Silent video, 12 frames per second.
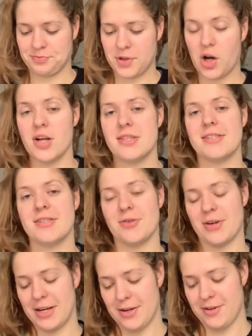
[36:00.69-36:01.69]

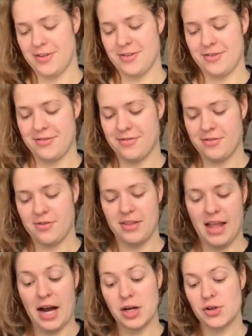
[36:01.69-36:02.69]
concentrate on
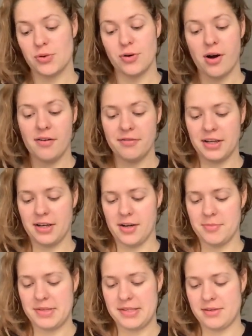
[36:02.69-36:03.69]
actual coffee
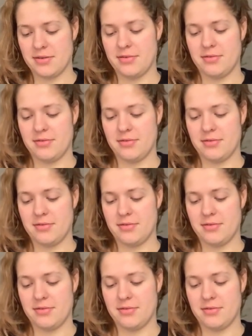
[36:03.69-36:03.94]
cups.